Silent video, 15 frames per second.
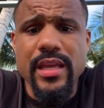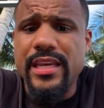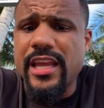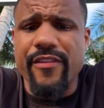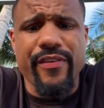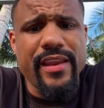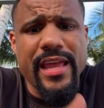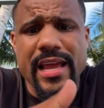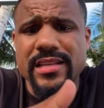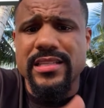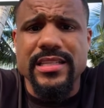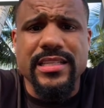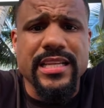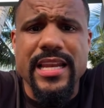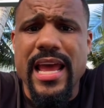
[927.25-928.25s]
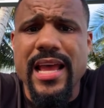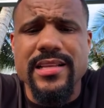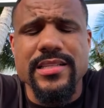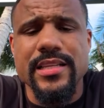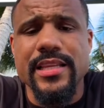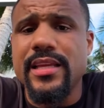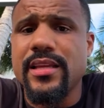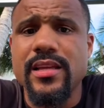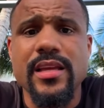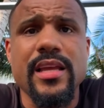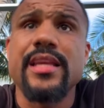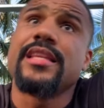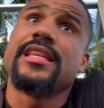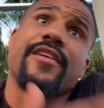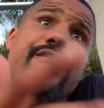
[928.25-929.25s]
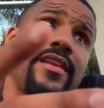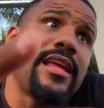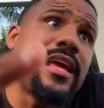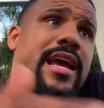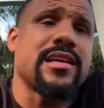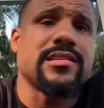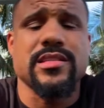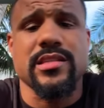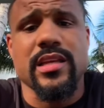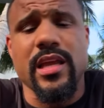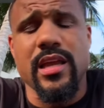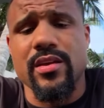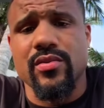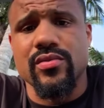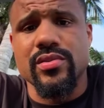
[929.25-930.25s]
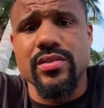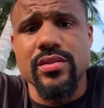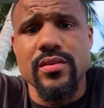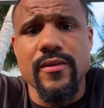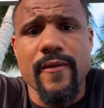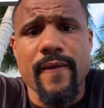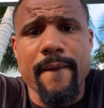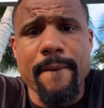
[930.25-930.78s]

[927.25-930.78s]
He definitely has the tenacity. He definitely has the skills.